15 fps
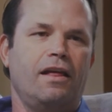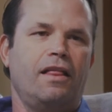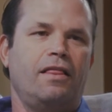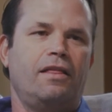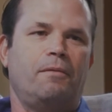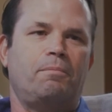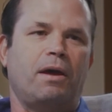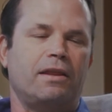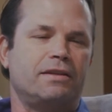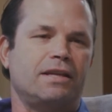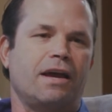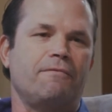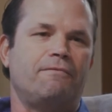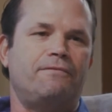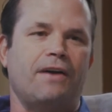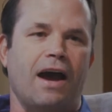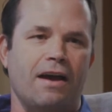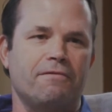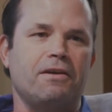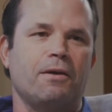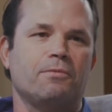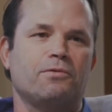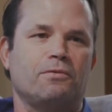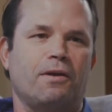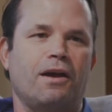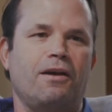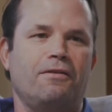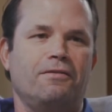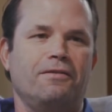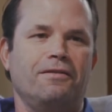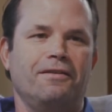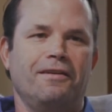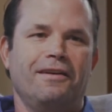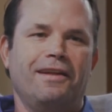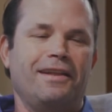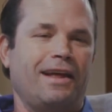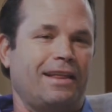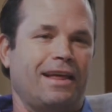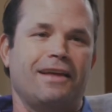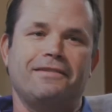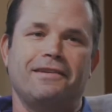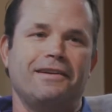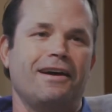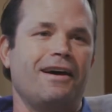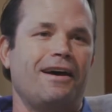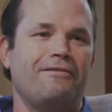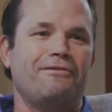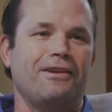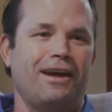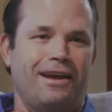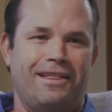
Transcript: that by the time 5 comes around, like that's enough. Like,